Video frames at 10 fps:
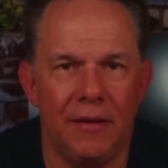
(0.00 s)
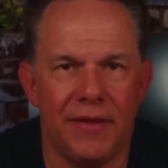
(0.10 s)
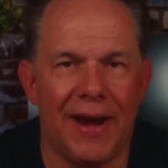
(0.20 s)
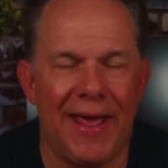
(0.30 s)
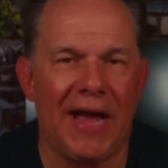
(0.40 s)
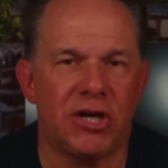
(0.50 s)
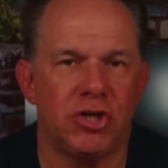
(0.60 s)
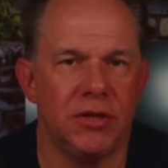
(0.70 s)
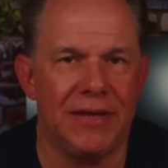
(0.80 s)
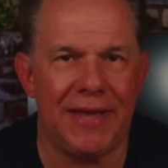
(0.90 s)
that I
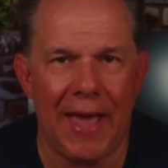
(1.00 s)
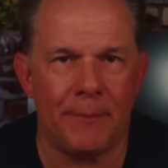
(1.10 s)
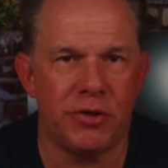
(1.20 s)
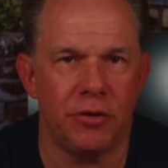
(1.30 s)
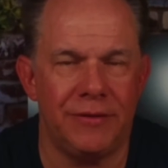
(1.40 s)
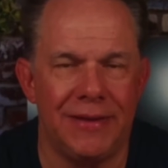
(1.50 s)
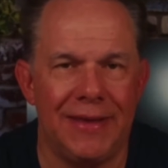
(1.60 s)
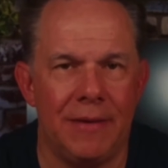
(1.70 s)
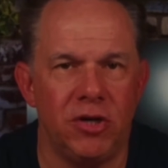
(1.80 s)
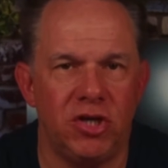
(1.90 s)
actually captured the
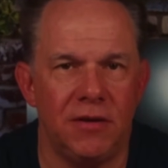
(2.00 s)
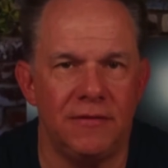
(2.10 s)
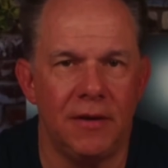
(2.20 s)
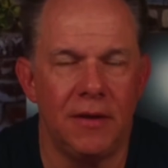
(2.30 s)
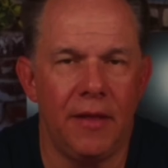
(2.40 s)
images